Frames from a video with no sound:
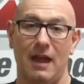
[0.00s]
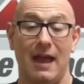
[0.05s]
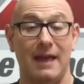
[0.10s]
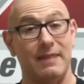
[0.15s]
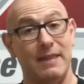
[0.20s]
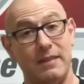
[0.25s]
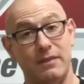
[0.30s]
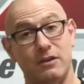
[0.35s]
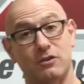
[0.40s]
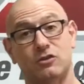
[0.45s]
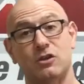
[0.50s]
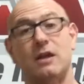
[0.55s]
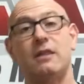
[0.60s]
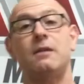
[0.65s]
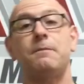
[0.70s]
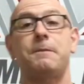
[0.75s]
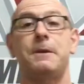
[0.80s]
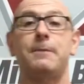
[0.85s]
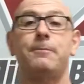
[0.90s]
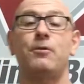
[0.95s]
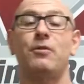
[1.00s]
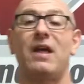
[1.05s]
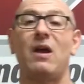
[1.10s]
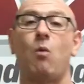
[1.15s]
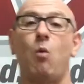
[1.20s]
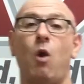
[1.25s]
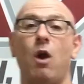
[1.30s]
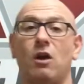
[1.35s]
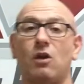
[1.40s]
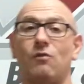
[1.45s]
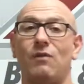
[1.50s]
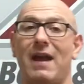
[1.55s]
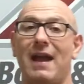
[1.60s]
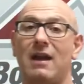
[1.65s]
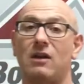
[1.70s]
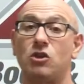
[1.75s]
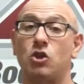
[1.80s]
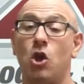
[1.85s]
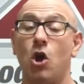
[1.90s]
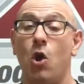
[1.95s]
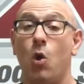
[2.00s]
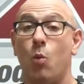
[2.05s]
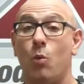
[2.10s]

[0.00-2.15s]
And then there's other people that walk around